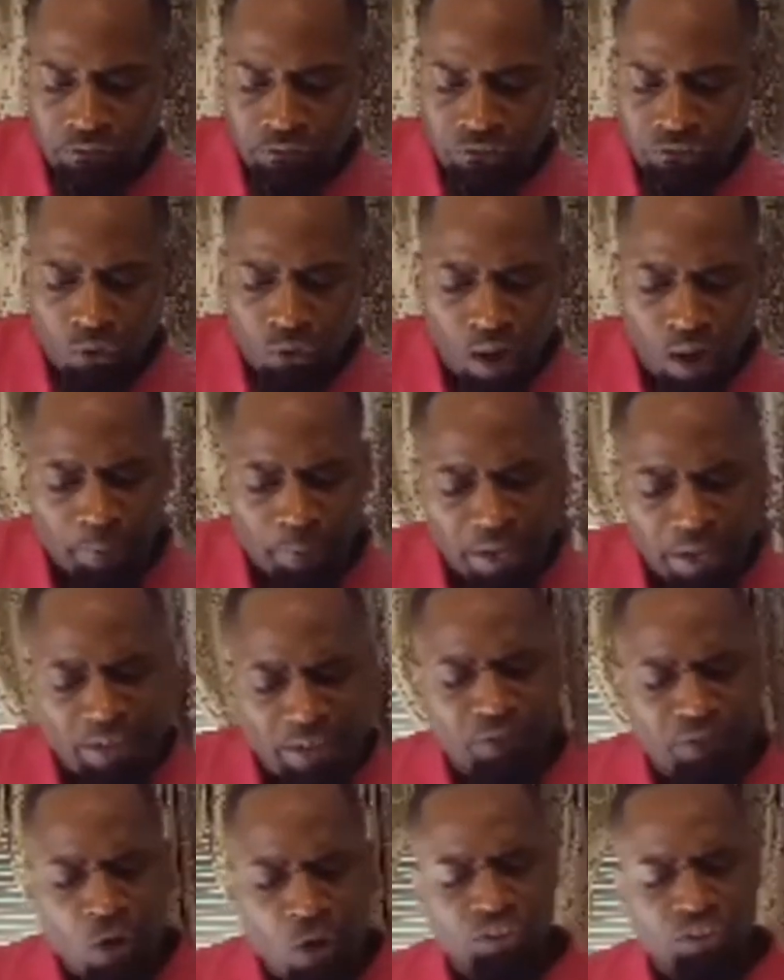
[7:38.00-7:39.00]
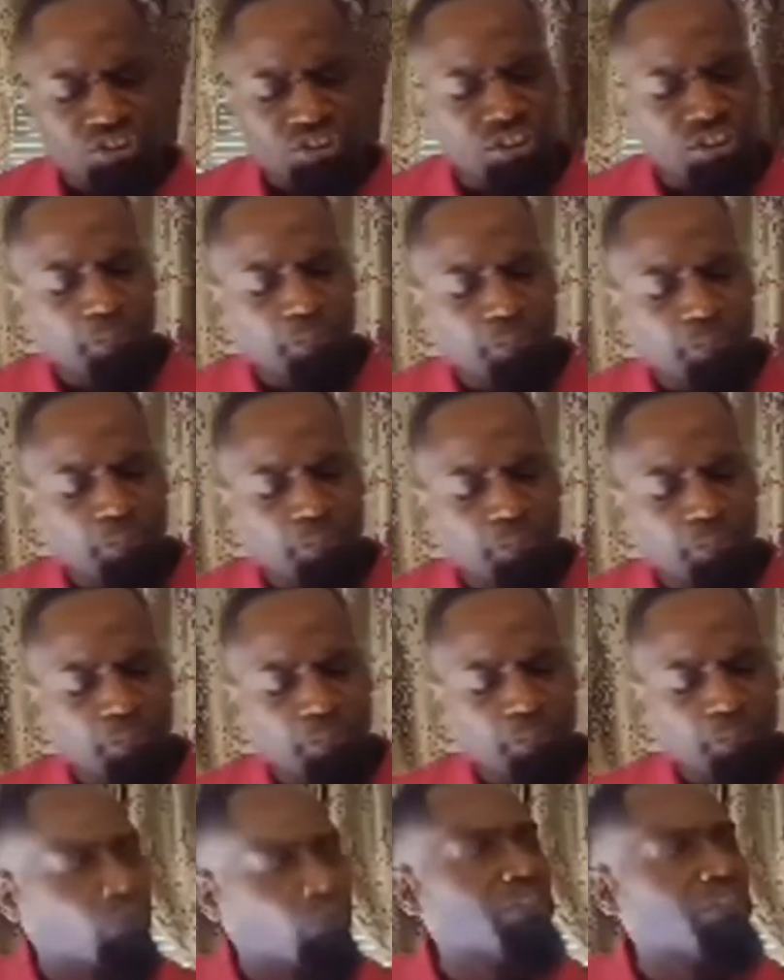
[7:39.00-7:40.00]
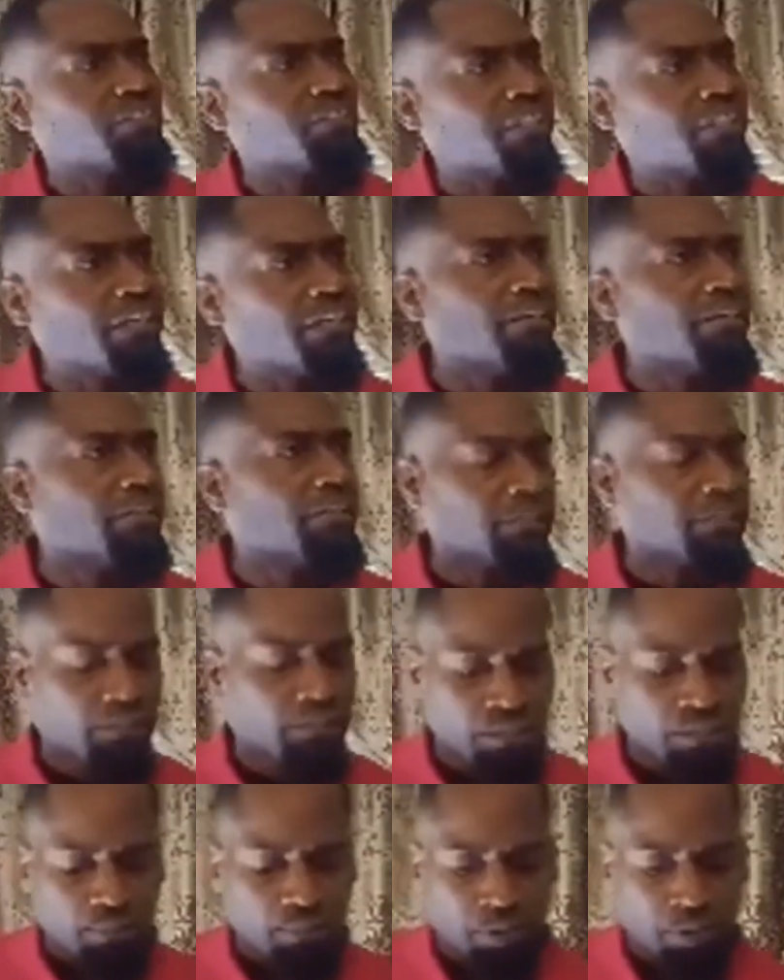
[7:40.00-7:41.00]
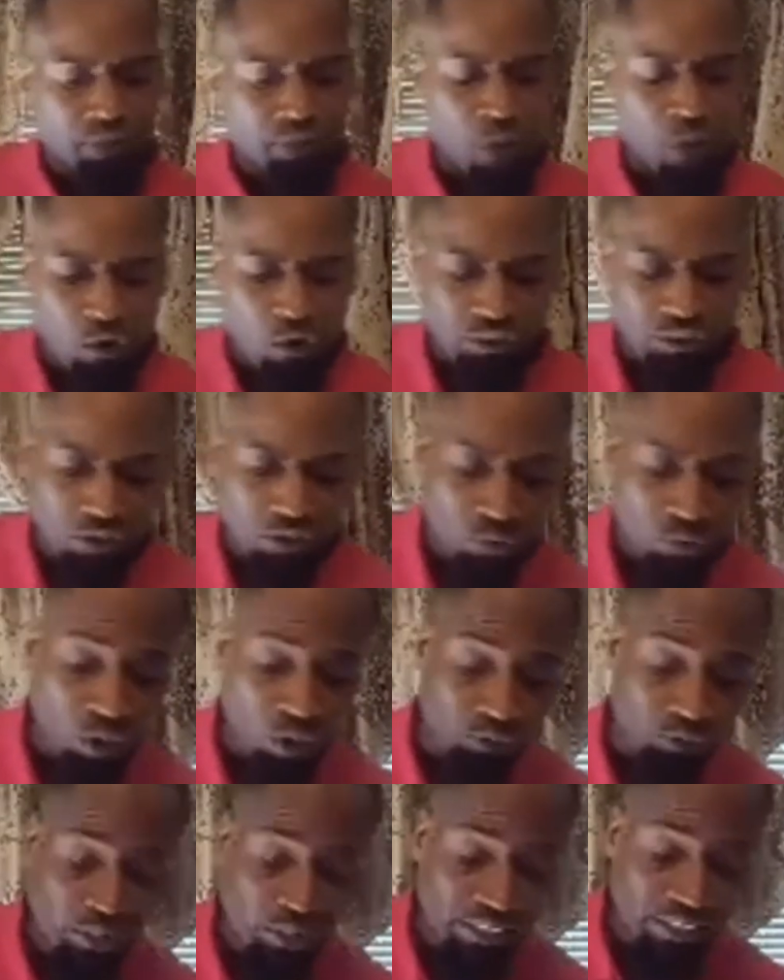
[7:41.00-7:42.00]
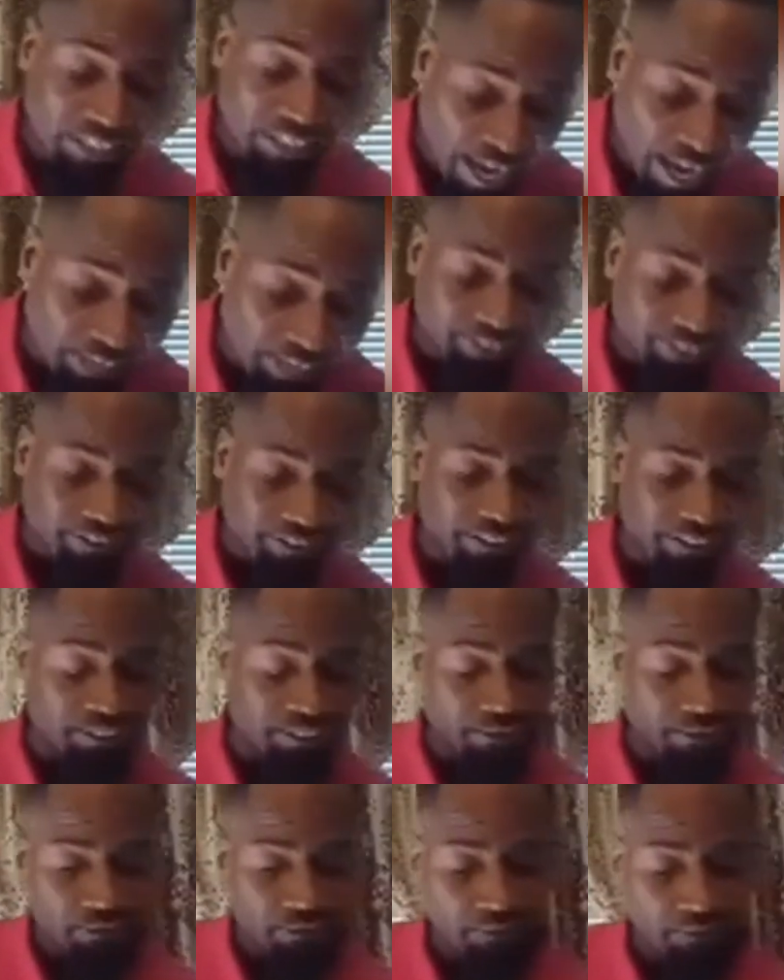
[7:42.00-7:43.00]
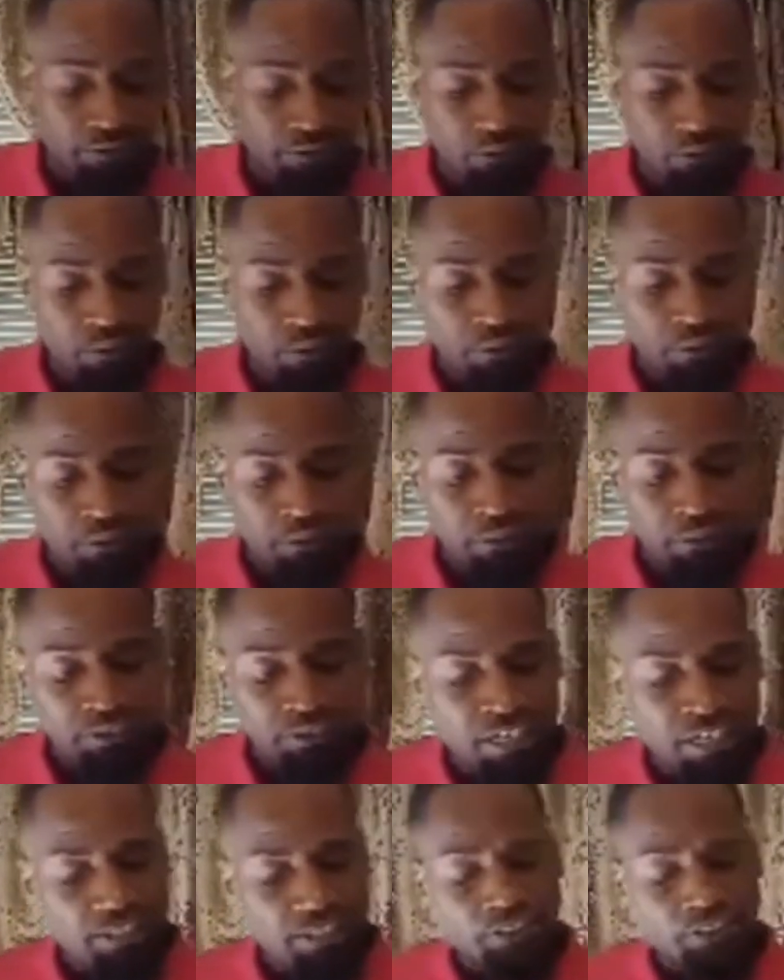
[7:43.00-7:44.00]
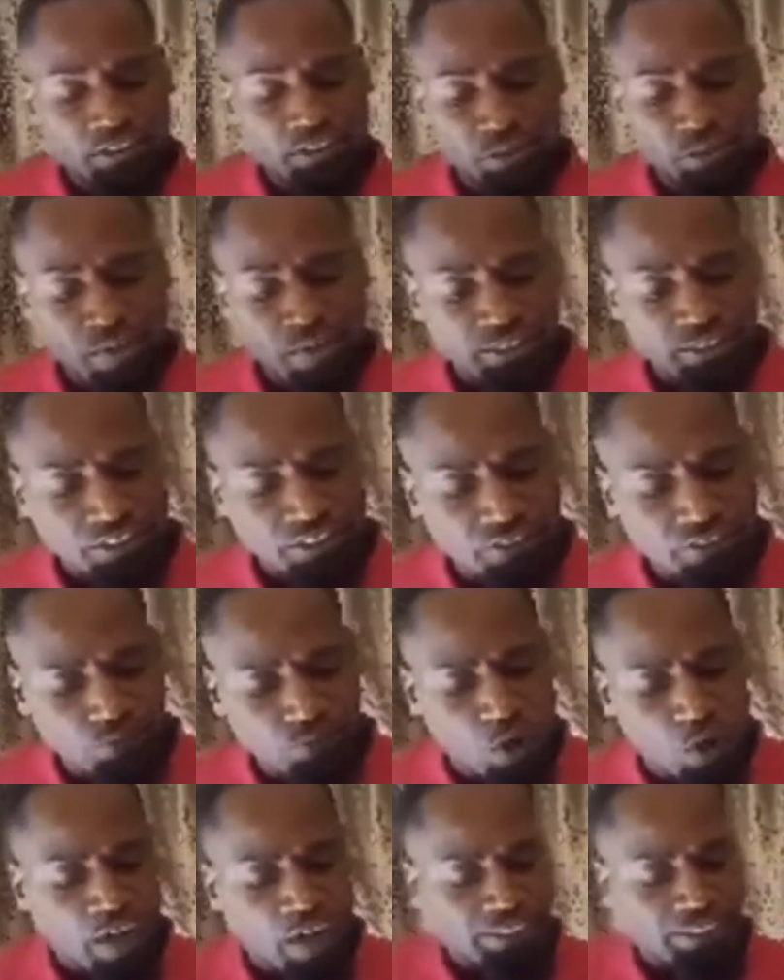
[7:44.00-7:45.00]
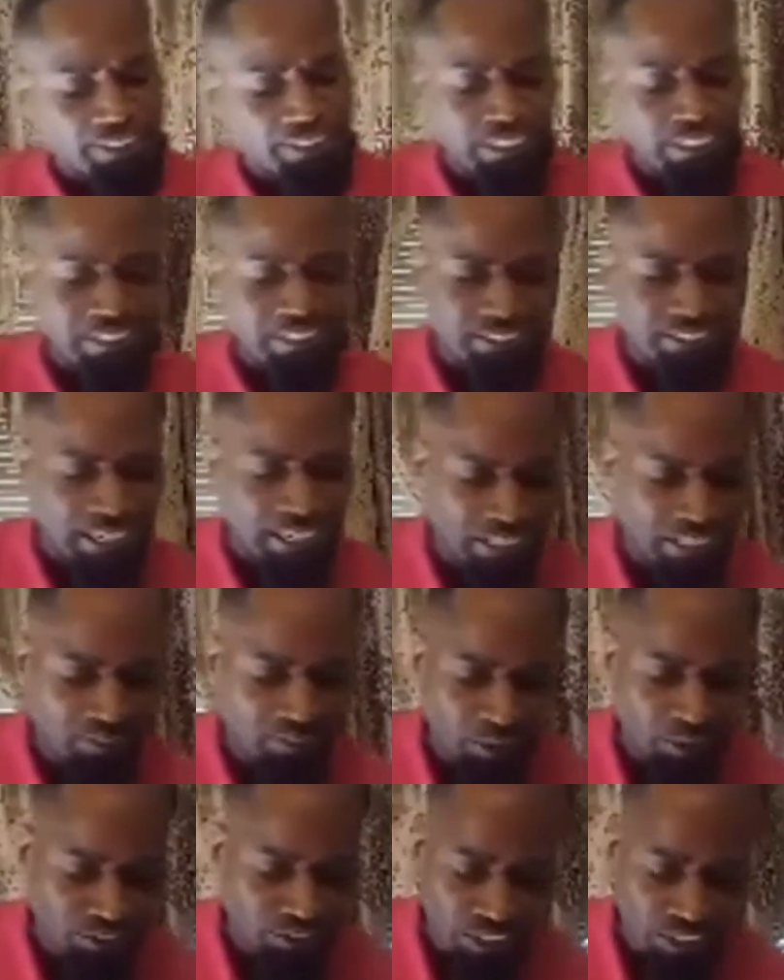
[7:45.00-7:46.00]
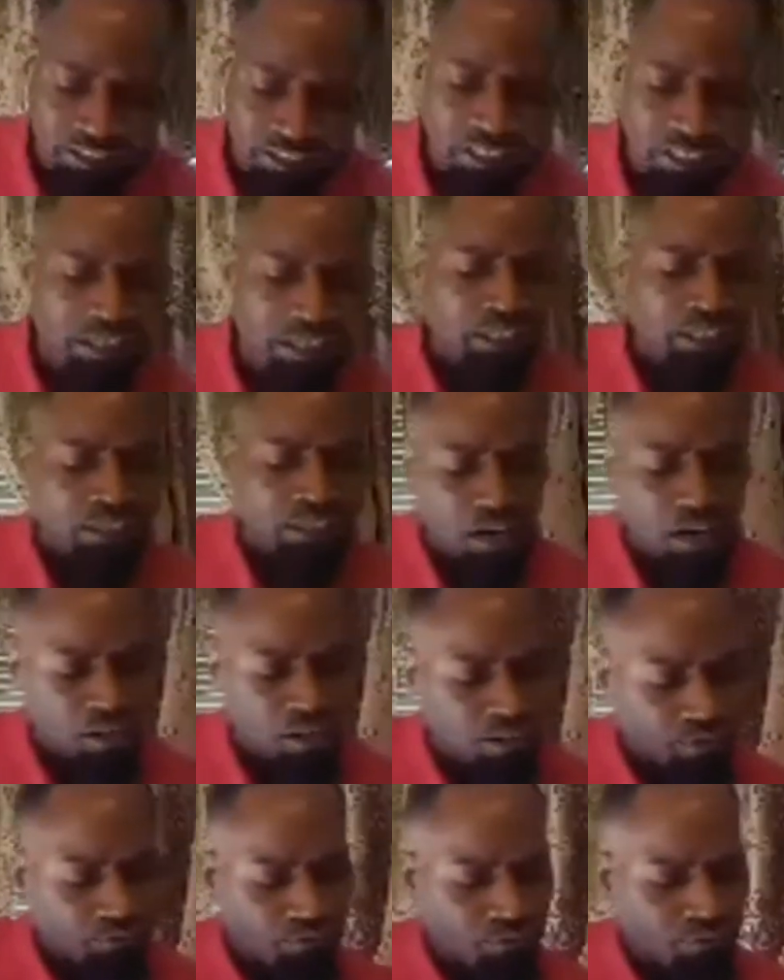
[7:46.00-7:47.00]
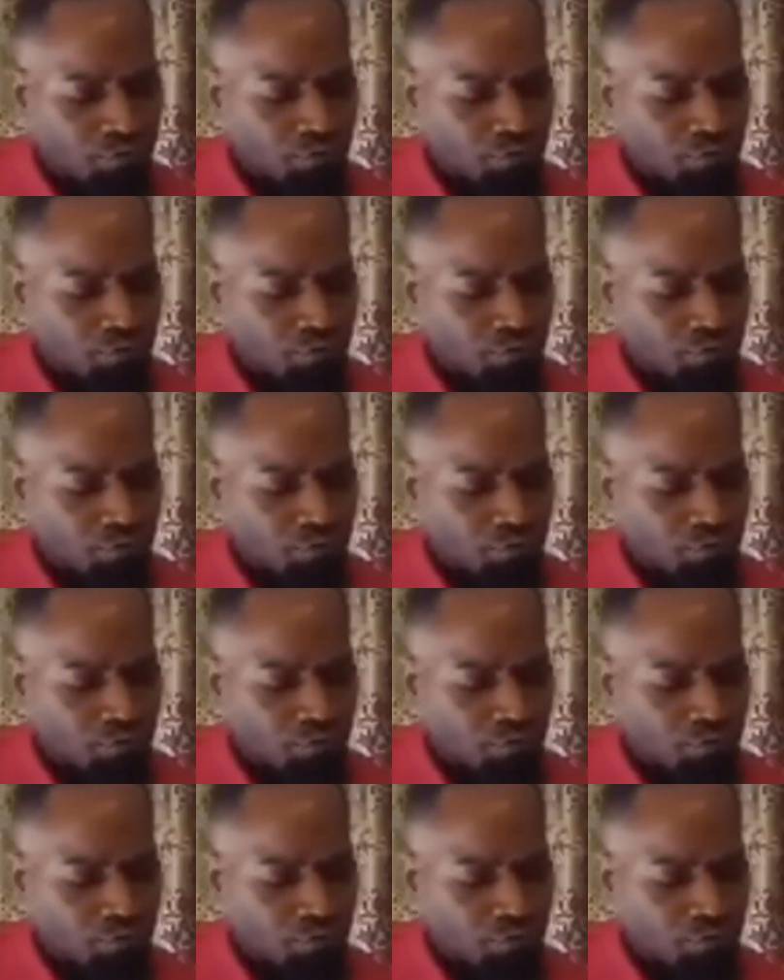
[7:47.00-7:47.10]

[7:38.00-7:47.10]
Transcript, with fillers: So our main focus shouldn't be what we see, but focus on what we can't see. Second Corinthians 4.18 says we shouldn't uh,